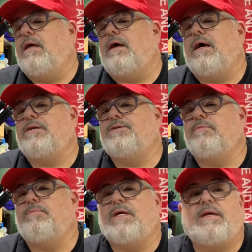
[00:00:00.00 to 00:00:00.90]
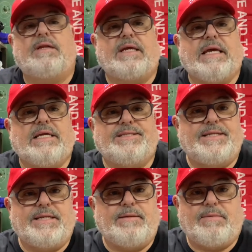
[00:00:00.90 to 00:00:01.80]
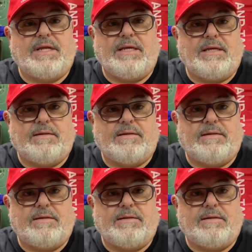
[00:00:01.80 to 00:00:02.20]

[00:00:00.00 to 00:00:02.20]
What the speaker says: I shouldn't be engaging anybody